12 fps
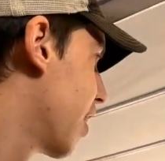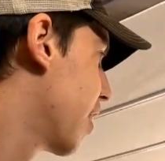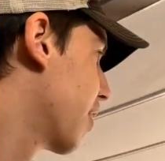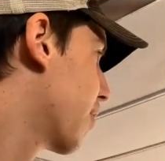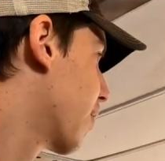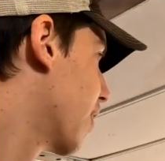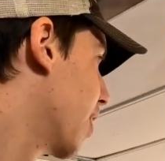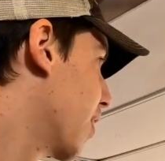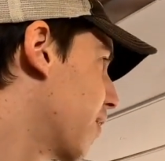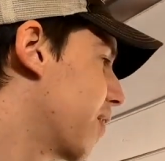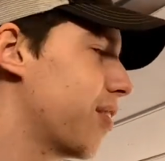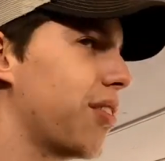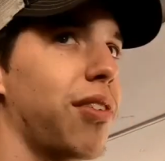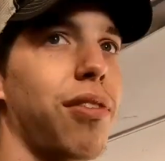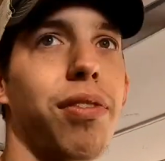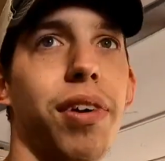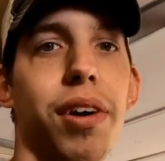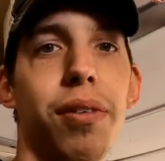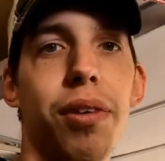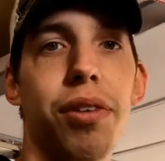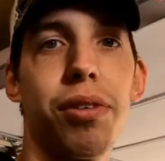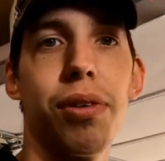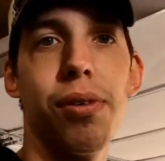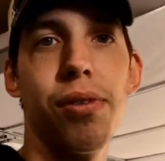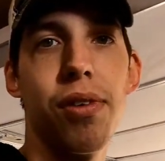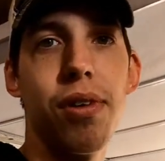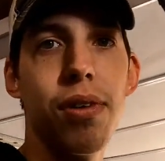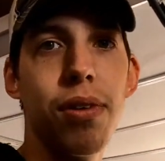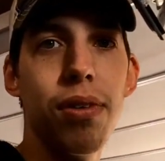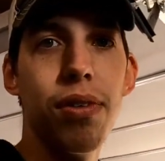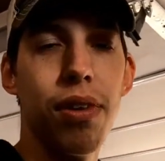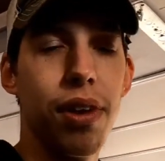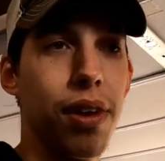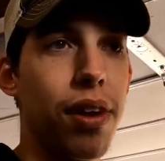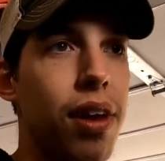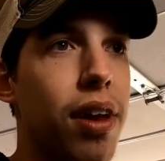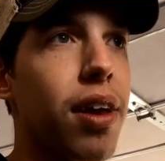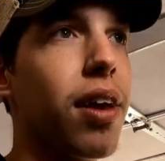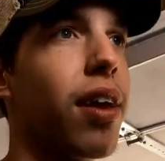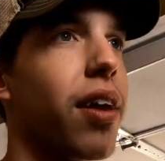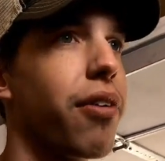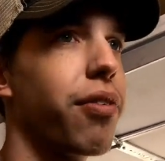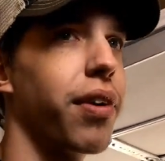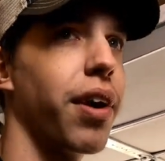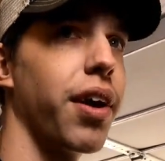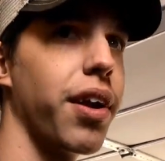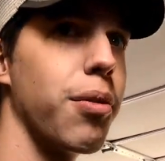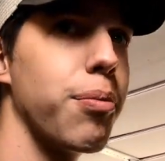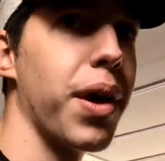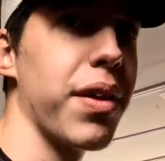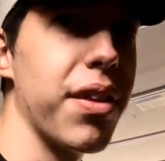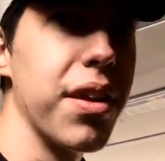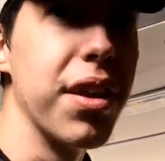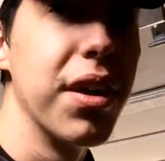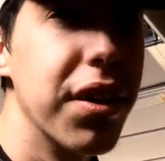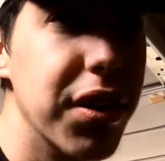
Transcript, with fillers: I think right now we're just figuring out what screws to use and figure out a method